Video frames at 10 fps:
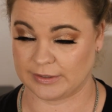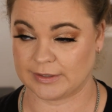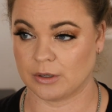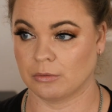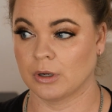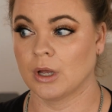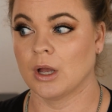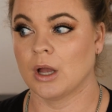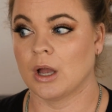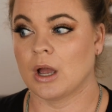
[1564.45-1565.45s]
So
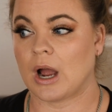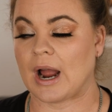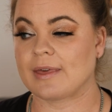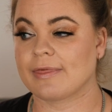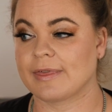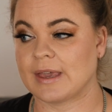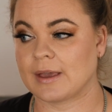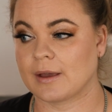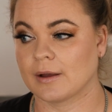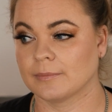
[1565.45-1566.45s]
I
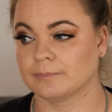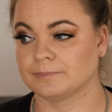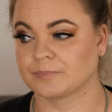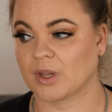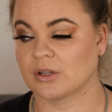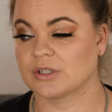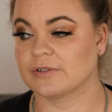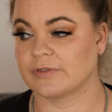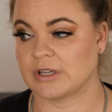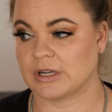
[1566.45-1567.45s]
think
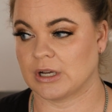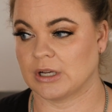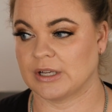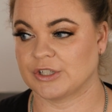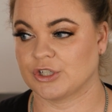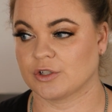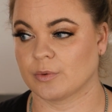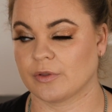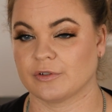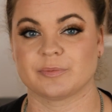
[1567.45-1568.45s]
Devinah is just
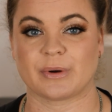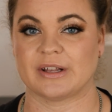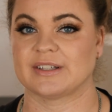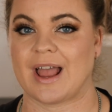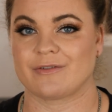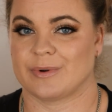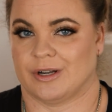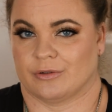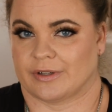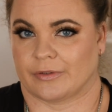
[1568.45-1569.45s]
one of those brands, everybody
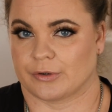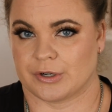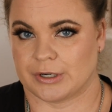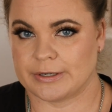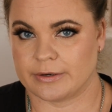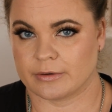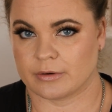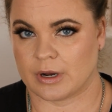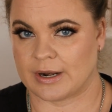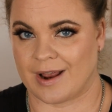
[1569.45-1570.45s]
knows that they're good
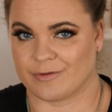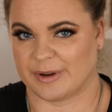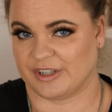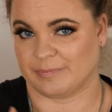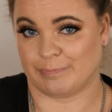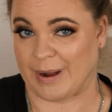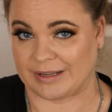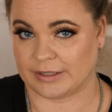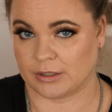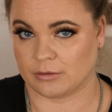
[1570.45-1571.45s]
and everybody just
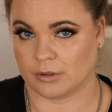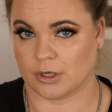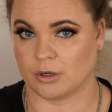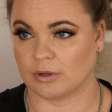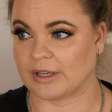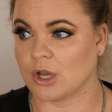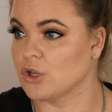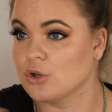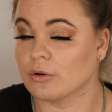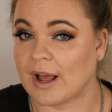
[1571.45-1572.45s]
buys it. You know, like,
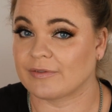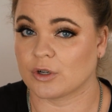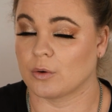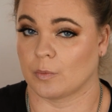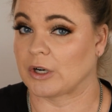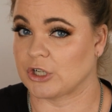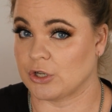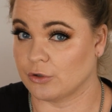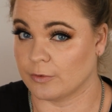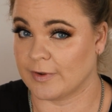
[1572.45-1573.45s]
you don't have to go and watch a
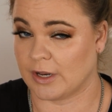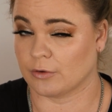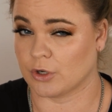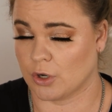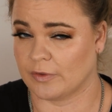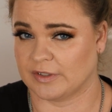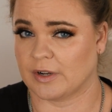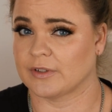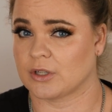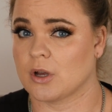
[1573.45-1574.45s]
YouTube video to know this
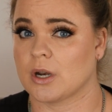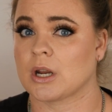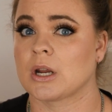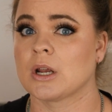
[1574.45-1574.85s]
stuff is good.